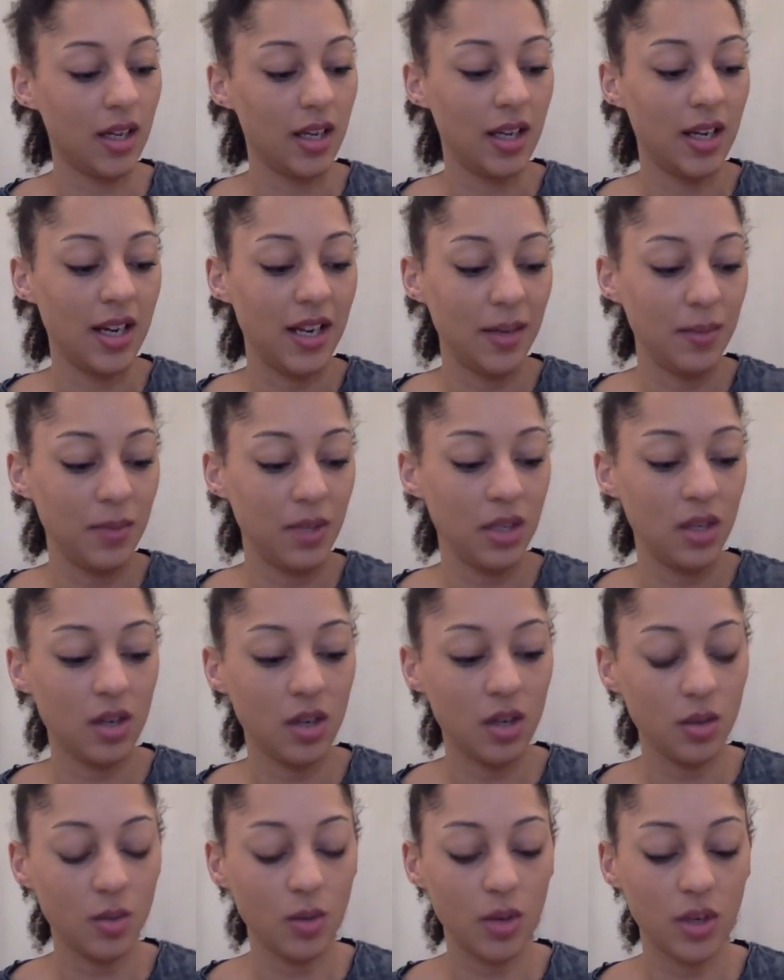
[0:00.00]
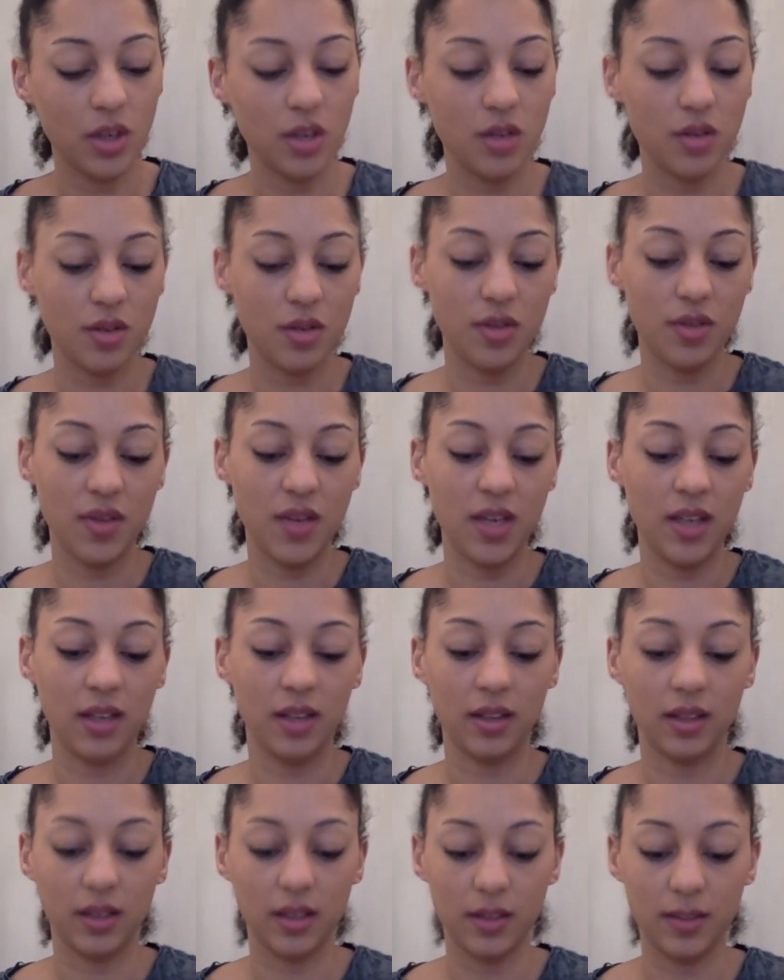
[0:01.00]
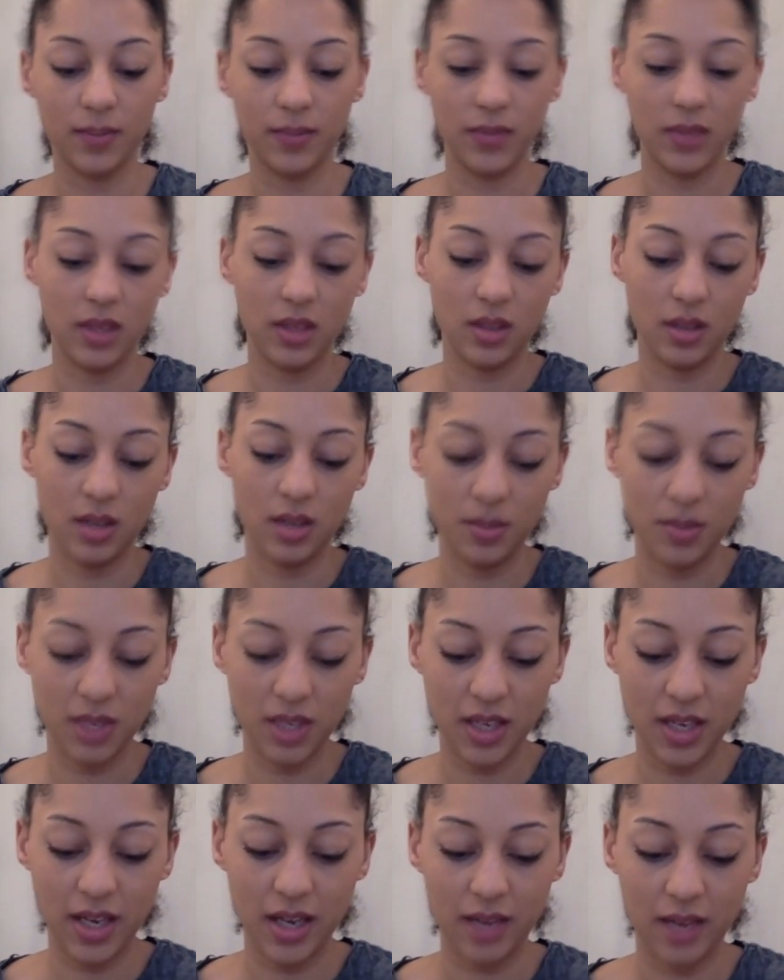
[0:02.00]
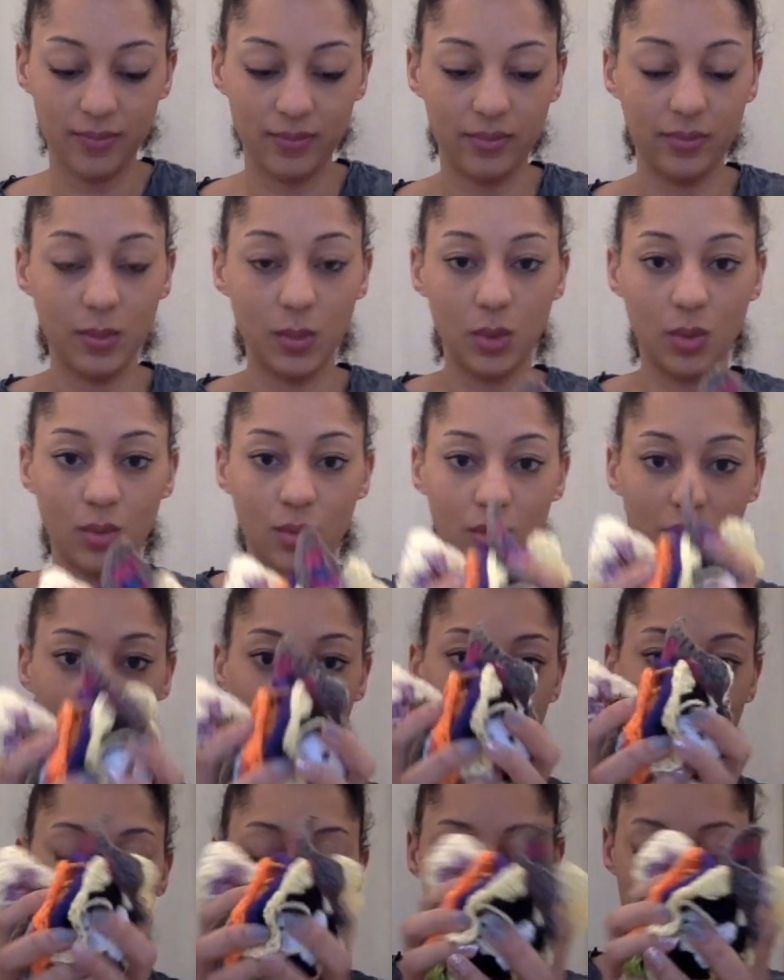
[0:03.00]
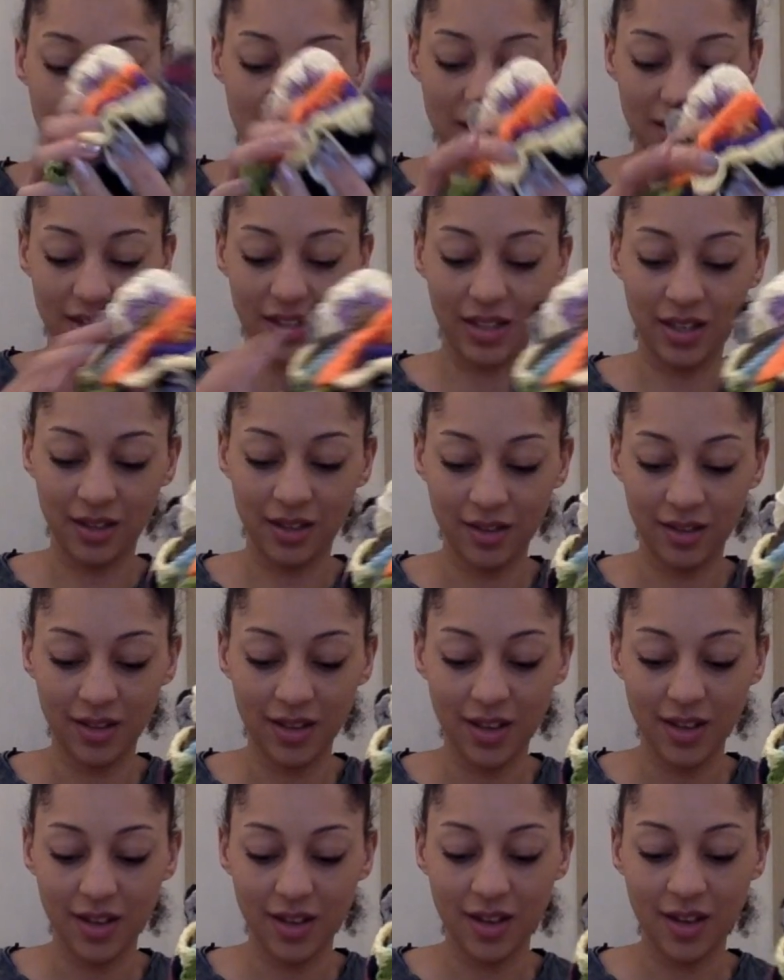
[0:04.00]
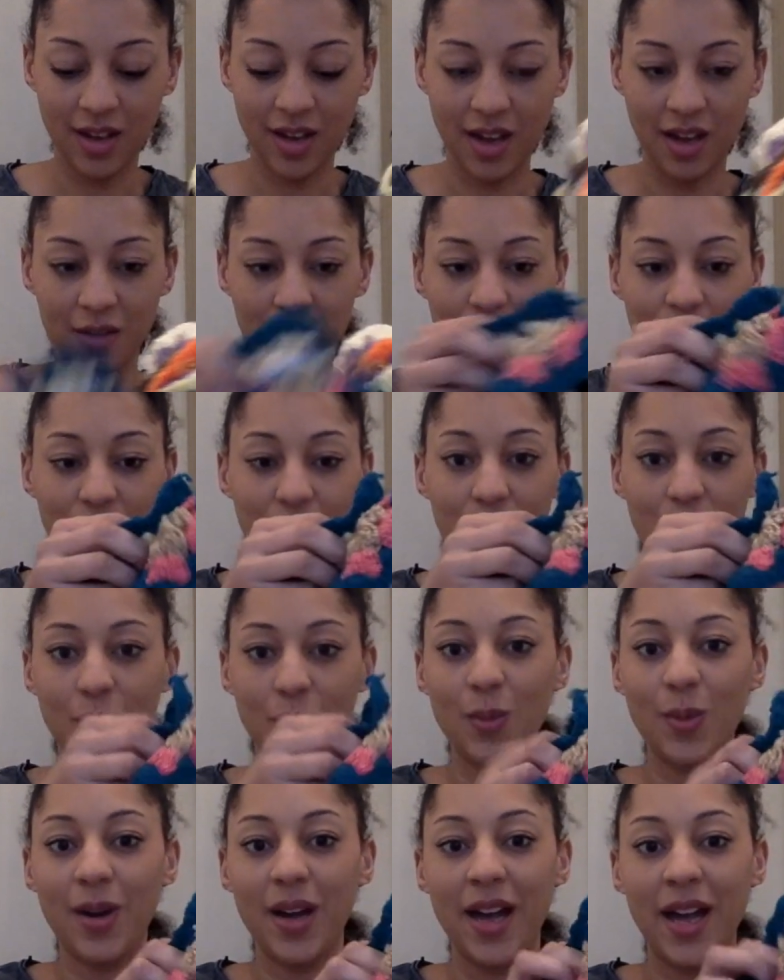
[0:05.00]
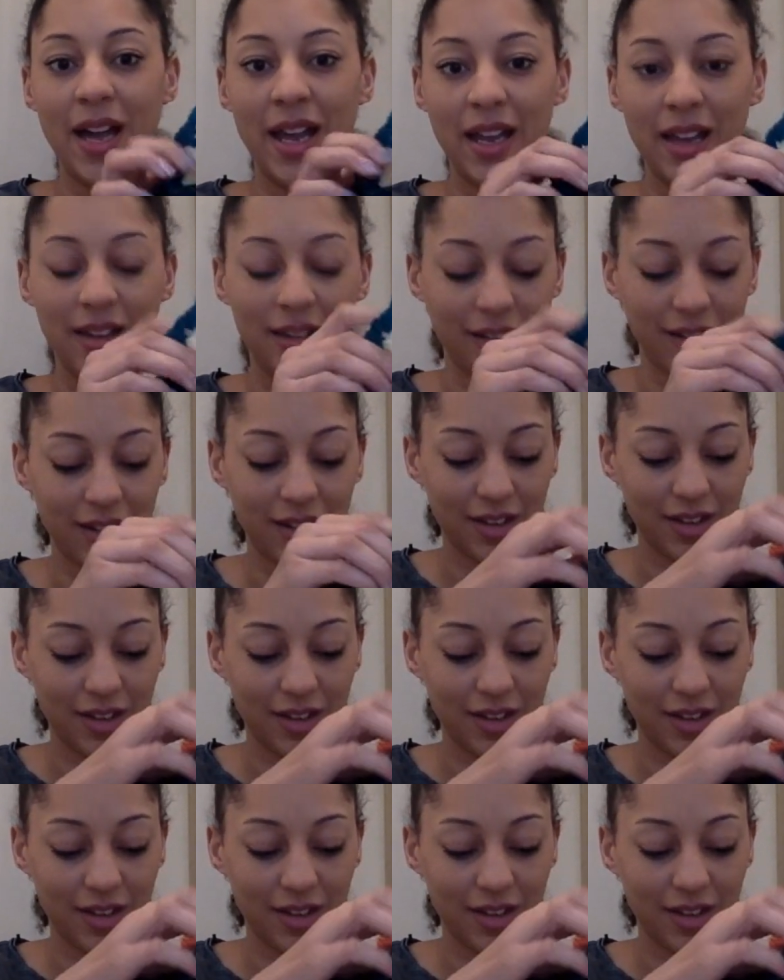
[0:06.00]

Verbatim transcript: Let me know what you think. So let me get all of these out of the way.